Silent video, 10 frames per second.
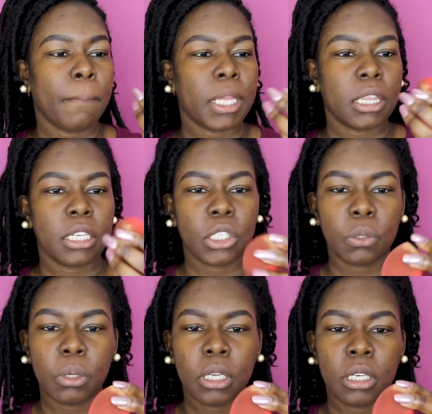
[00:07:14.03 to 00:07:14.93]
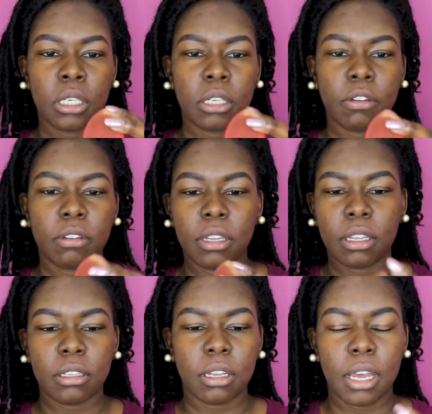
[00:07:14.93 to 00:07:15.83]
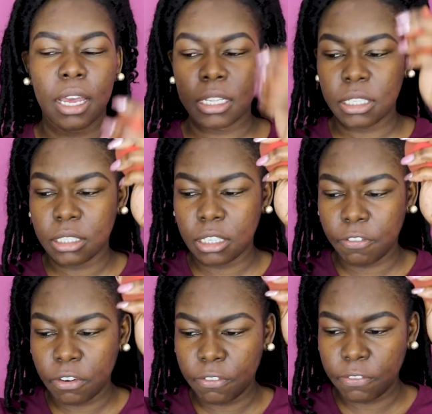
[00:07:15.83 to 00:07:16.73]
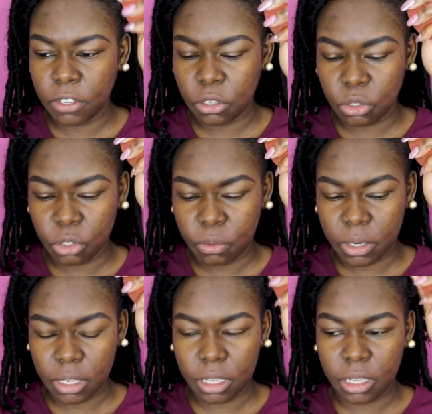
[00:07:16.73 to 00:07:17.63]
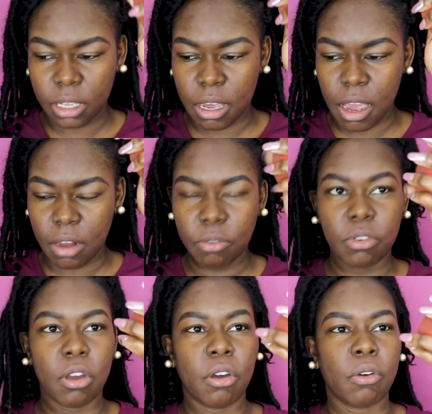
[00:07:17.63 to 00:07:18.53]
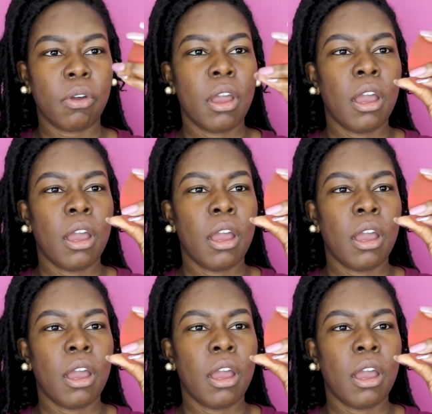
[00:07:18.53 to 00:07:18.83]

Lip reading: This one has a different feel to it. Like, I don't know.